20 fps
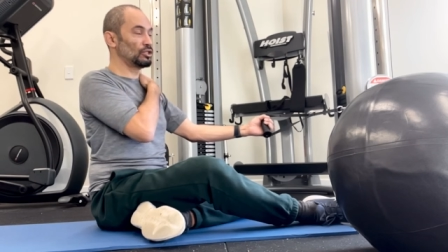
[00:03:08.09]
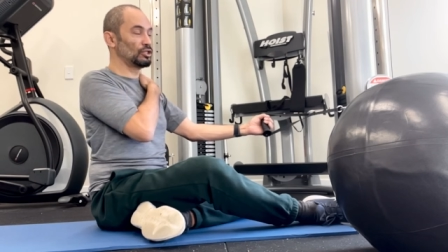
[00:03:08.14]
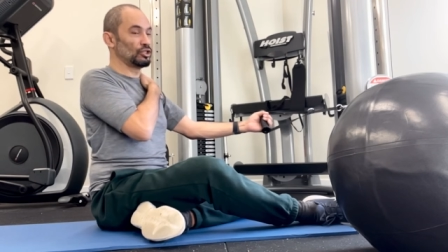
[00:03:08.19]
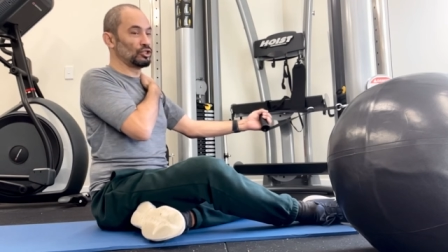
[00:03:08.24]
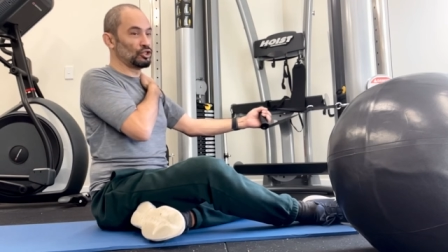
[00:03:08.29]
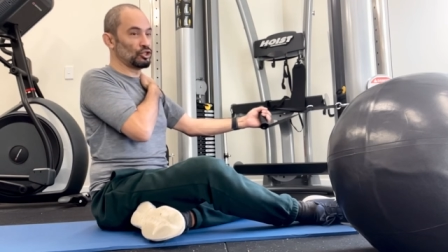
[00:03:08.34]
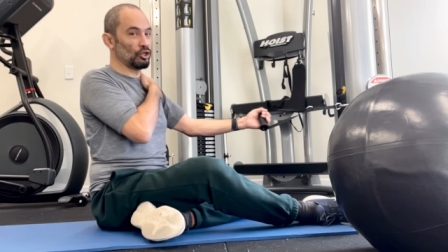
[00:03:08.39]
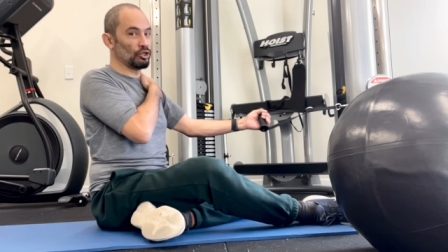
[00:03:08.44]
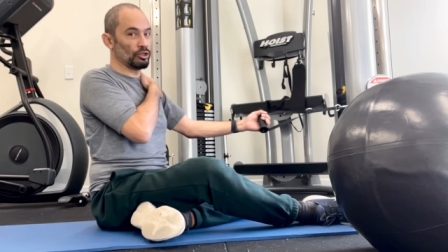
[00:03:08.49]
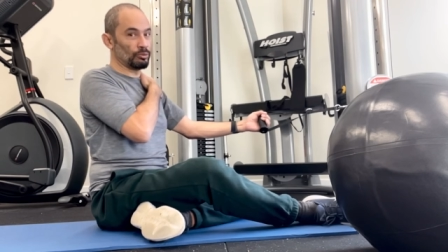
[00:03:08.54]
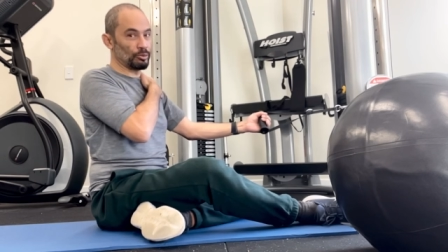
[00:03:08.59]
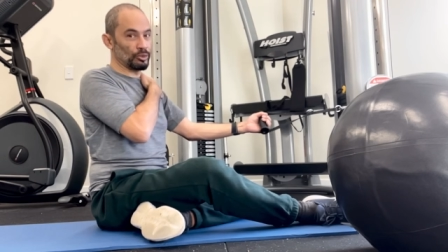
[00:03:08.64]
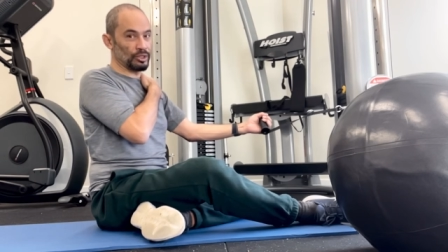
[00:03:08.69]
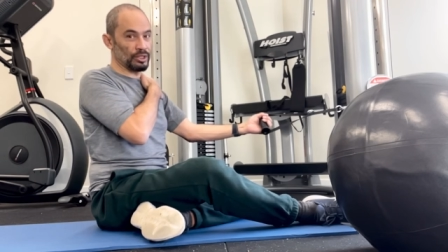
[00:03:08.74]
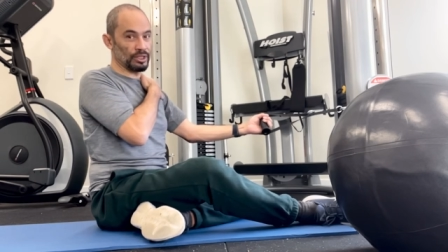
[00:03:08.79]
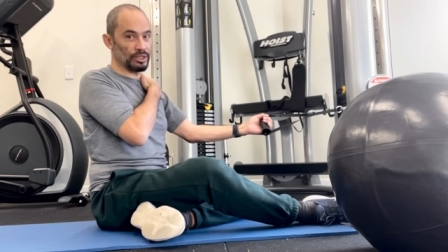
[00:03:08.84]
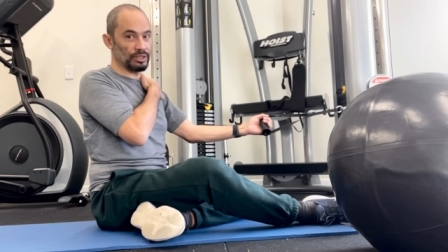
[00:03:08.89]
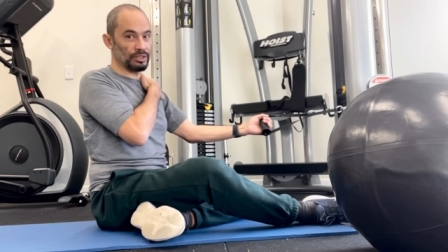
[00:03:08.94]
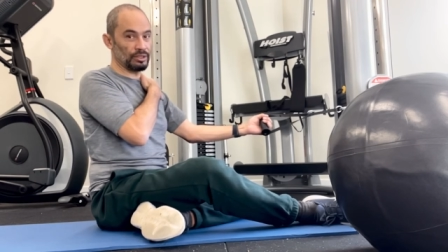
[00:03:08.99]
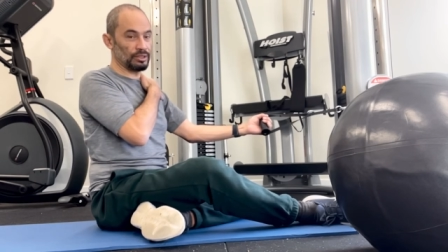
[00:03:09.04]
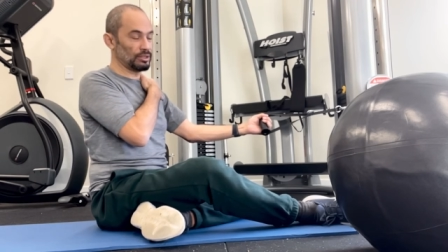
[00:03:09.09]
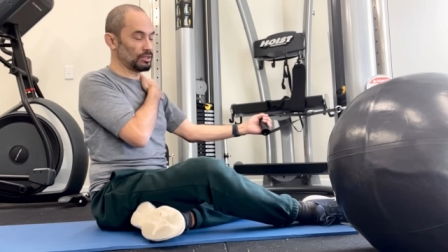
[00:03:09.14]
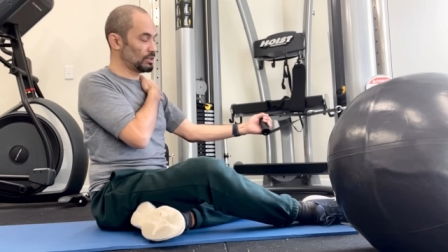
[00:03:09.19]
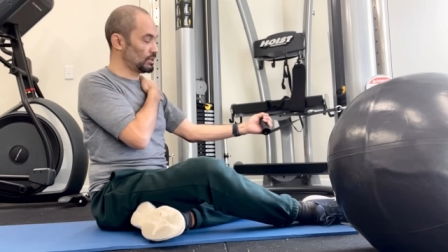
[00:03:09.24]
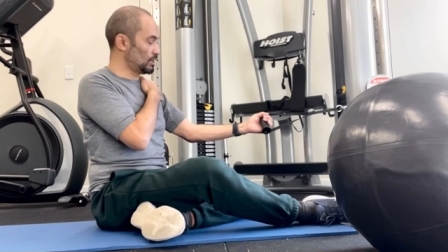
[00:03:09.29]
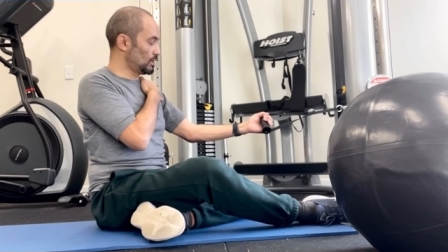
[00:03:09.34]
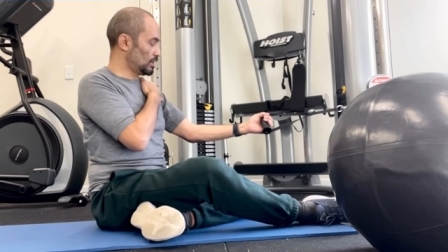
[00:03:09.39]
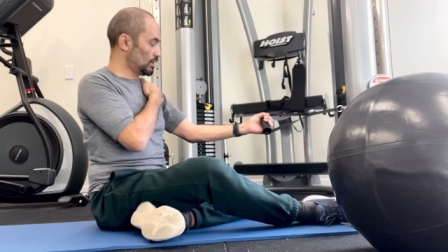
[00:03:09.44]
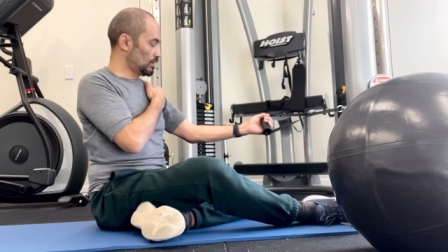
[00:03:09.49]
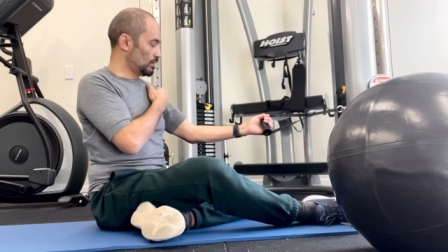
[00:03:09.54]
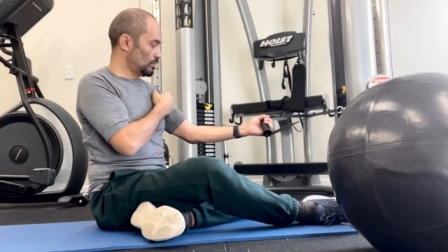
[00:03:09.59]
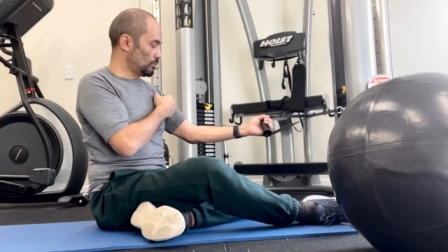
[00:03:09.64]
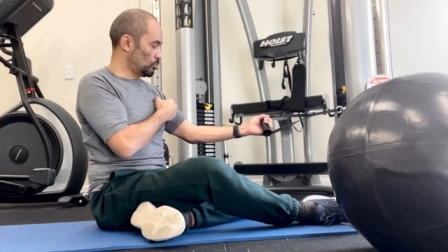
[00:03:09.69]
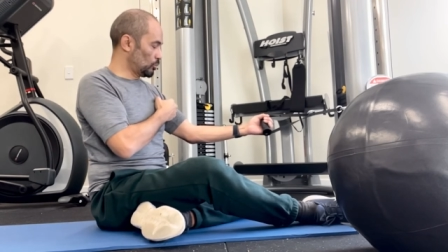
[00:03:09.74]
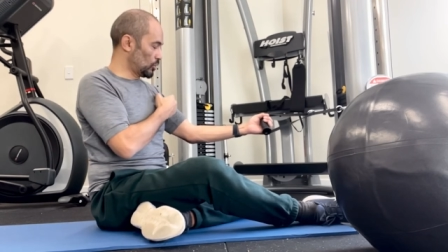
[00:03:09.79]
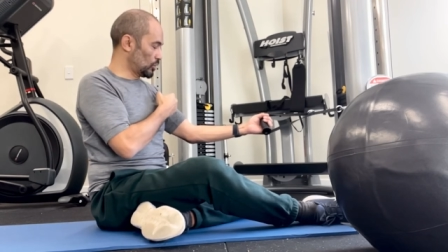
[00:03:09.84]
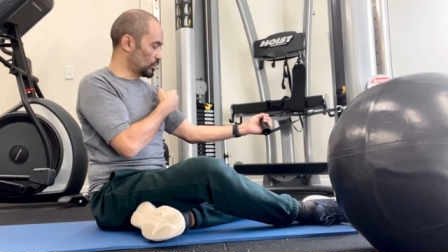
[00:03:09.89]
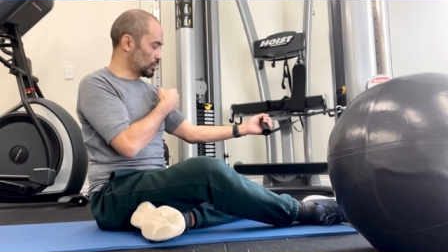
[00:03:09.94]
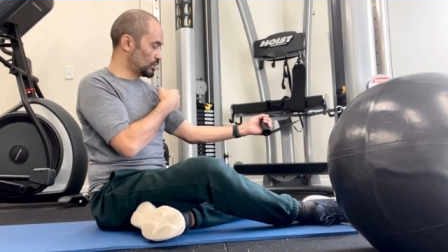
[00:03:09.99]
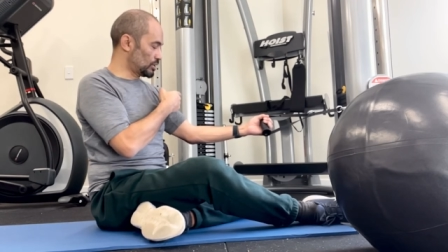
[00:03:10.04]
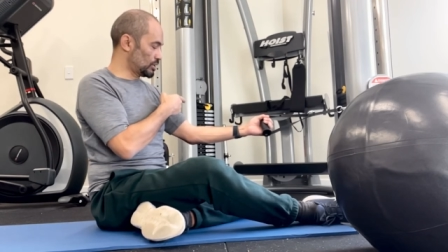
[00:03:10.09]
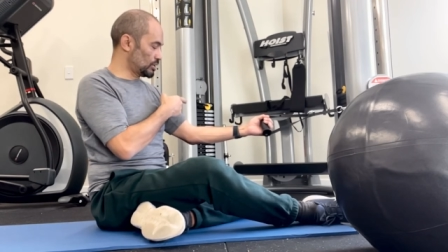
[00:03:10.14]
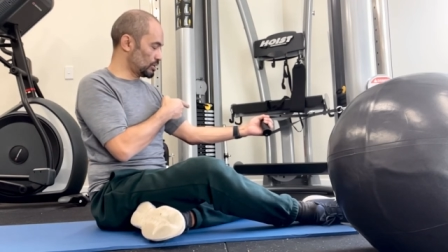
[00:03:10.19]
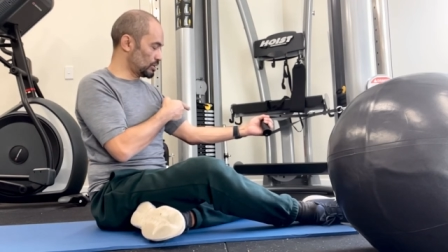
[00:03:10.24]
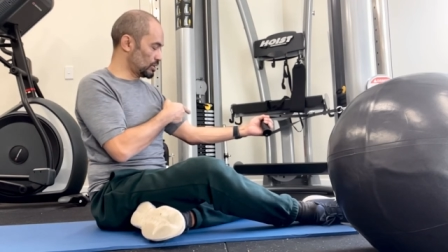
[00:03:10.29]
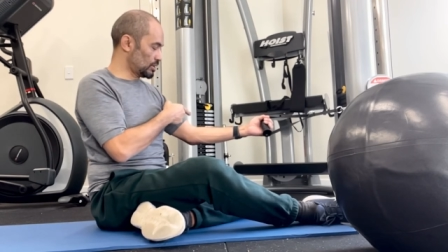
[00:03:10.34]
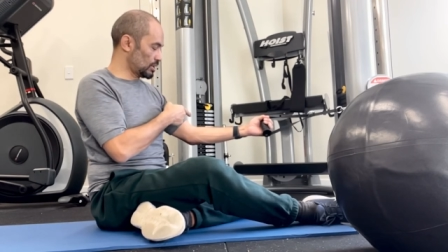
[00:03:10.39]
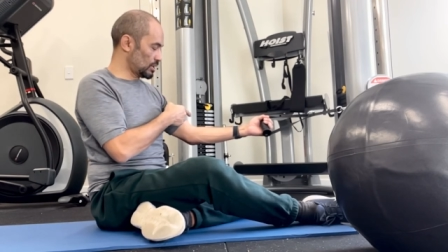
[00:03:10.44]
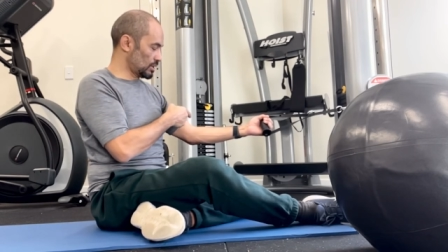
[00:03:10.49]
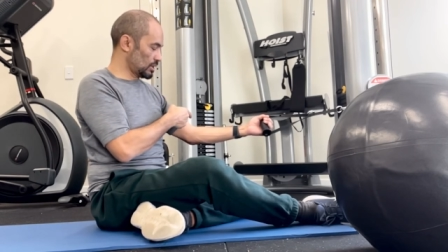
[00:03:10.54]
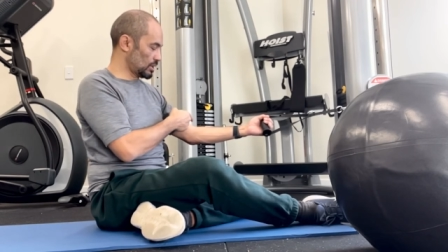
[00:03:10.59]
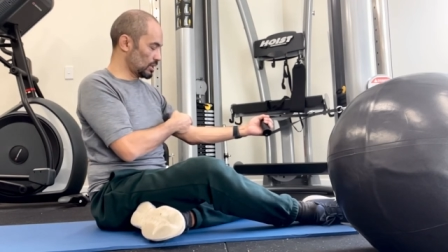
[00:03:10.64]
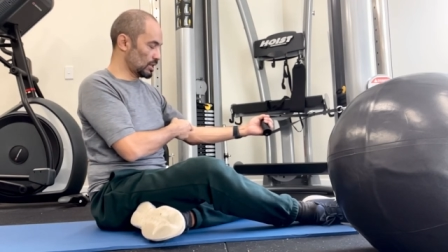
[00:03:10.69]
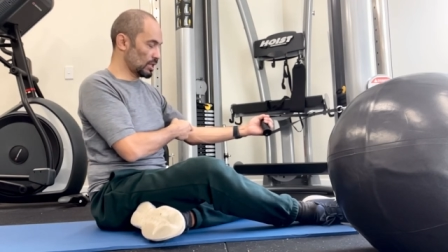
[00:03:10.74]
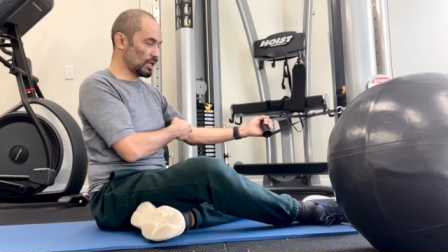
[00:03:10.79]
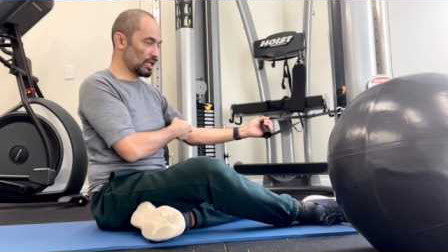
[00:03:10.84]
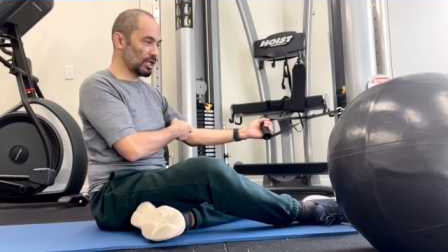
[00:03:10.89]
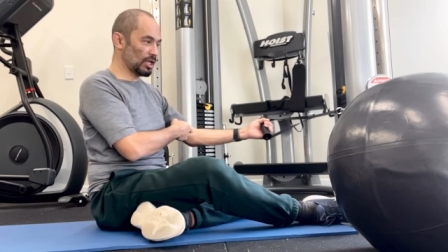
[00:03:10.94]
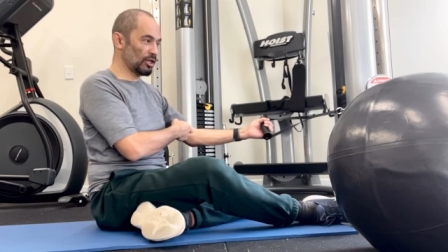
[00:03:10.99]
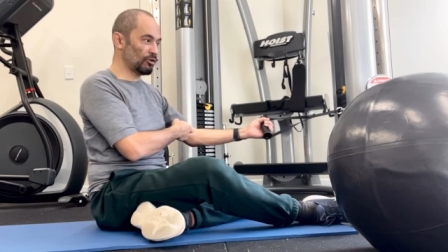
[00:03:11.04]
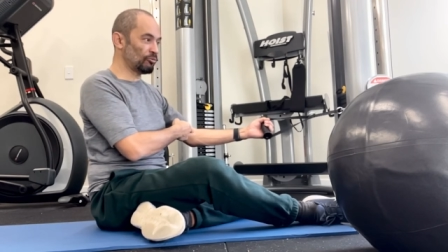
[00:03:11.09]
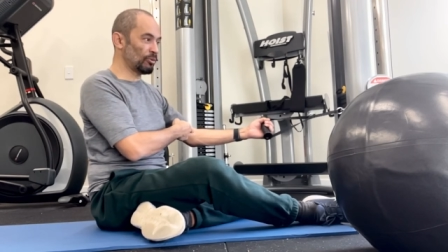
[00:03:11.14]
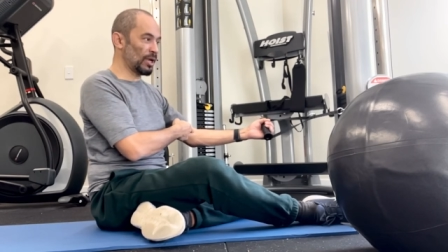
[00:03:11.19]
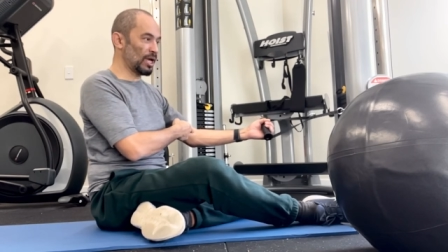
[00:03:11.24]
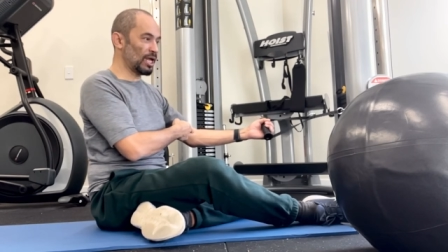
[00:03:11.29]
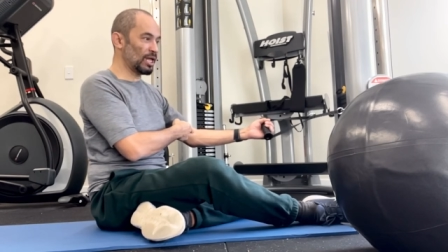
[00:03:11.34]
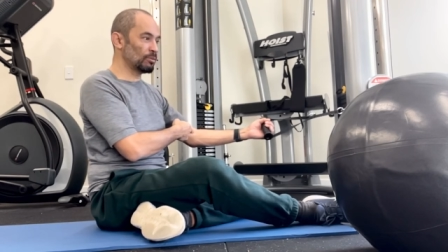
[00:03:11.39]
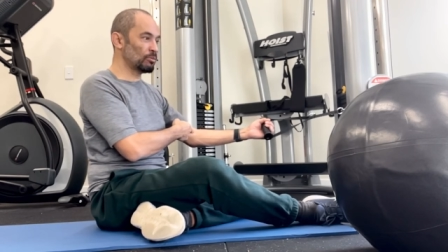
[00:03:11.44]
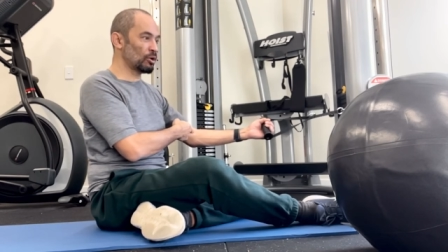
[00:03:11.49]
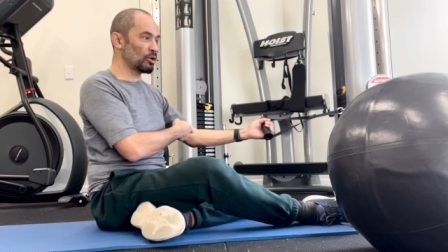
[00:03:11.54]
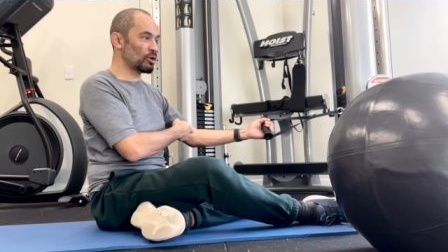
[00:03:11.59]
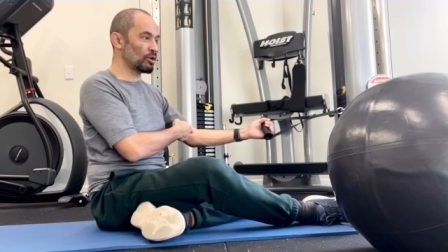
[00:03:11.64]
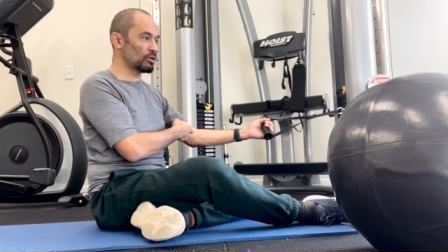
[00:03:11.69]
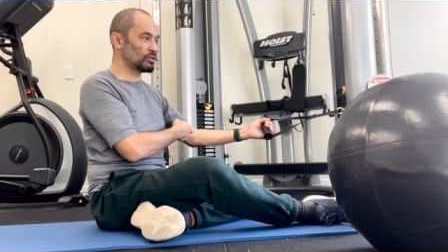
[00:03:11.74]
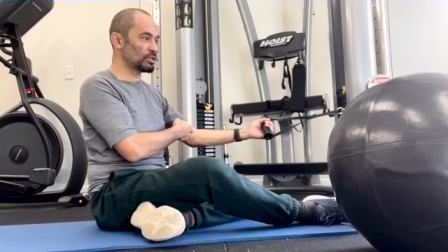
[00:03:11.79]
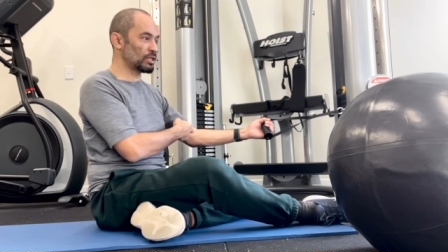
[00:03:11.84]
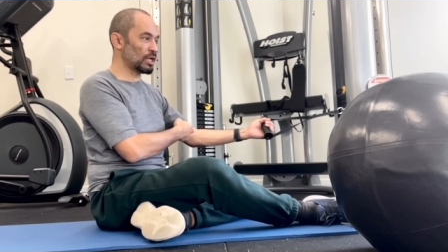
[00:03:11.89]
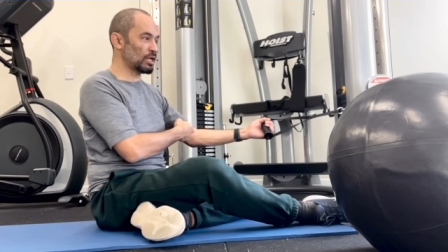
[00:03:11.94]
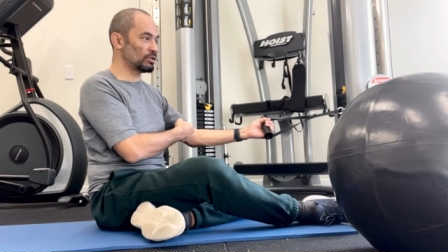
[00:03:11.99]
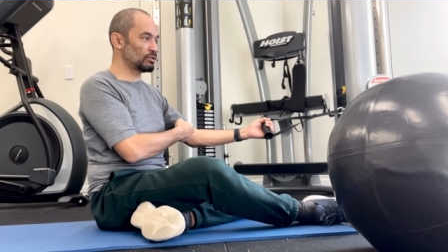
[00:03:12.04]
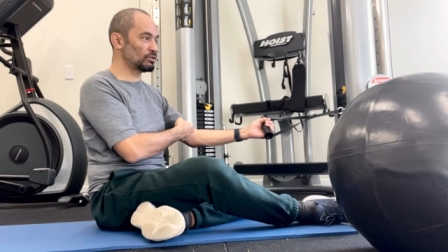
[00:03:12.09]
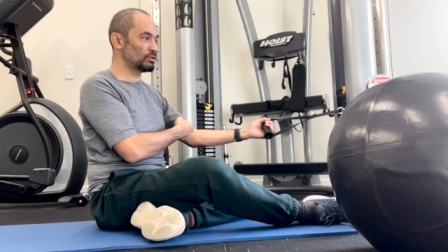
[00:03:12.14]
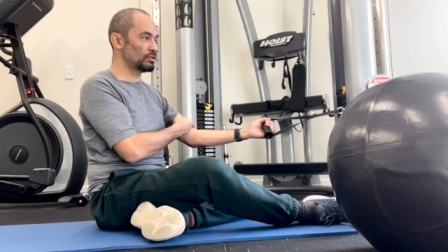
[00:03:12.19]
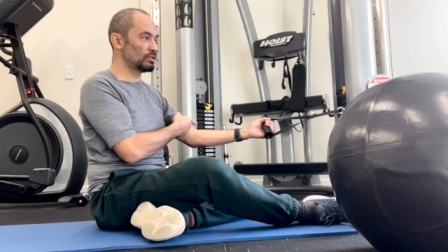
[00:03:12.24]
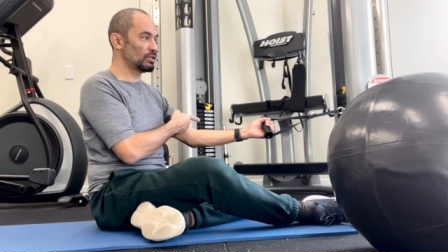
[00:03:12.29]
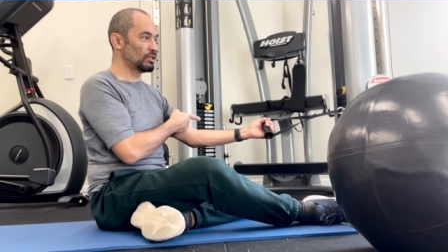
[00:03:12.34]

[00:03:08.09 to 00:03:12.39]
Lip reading: shoulder position, because if my elbow goes out,